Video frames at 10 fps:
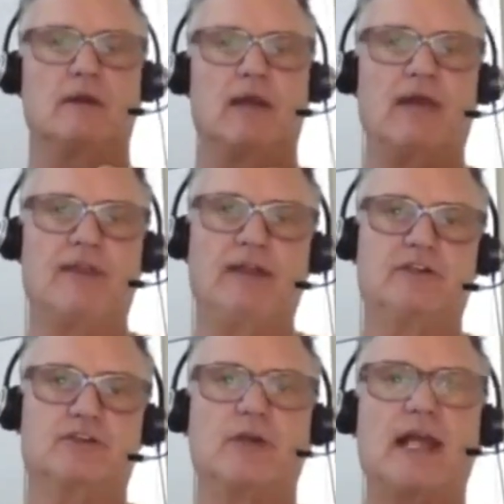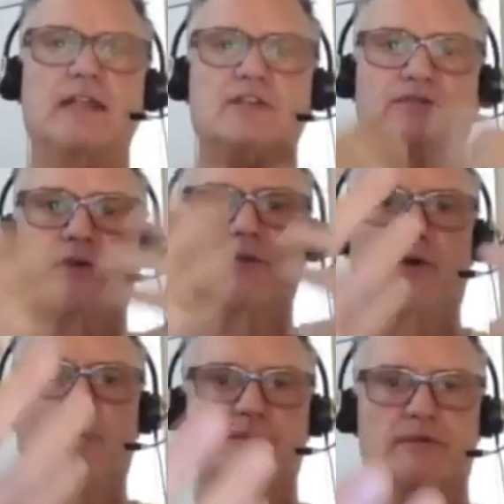And they transfer
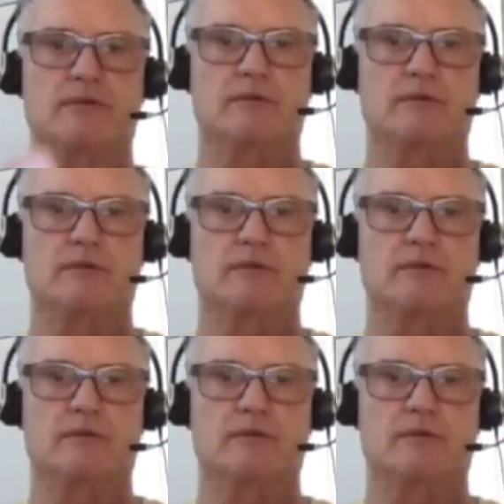those